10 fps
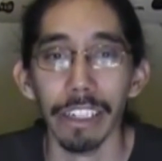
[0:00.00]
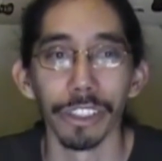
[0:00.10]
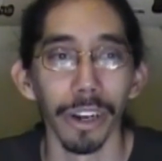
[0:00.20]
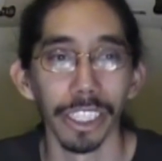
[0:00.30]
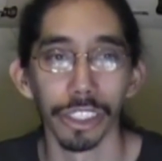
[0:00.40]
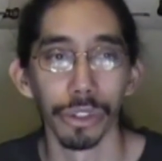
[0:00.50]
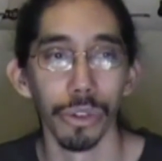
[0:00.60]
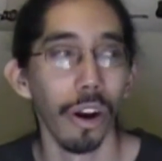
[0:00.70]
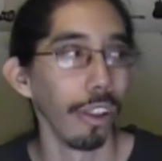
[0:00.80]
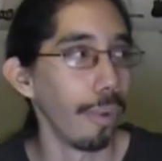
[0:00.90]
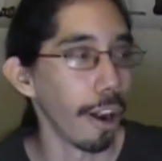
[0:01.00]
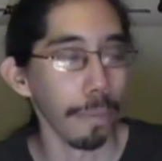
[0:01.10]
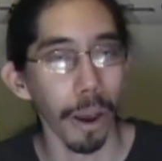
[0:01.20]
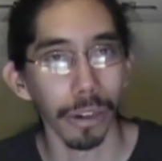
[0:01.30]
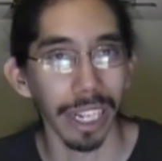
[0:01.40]
So I just threw all the water
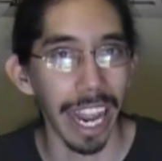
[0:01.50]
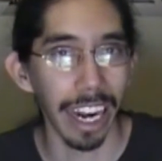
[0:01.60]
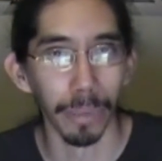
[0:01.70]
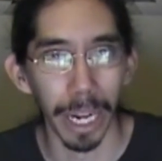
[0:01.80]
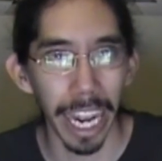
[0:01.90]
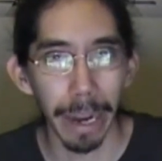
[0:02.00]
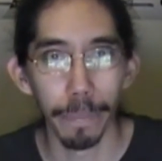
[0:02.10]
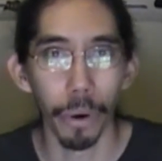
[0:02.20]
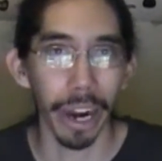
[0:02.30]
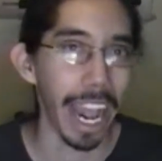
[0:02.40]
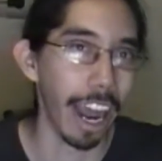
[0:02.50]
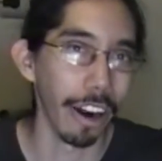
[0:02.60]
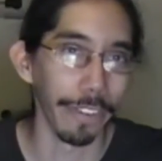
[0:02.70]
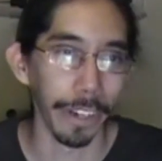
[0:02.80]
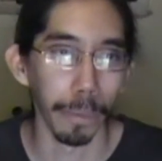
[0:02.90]
bottles I had on my headboard
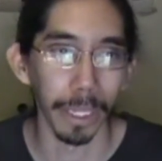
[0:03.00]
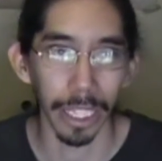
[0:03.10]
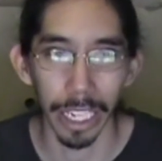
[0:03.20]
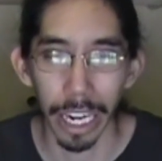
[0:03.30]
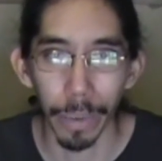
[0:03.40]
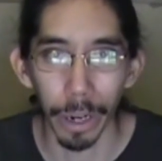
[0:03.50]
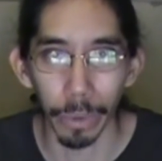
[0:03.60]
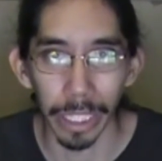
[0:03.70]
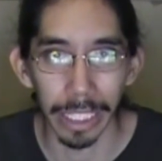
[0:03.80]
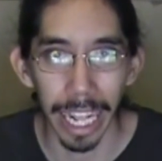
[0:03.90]
out of here because I didn't want to risk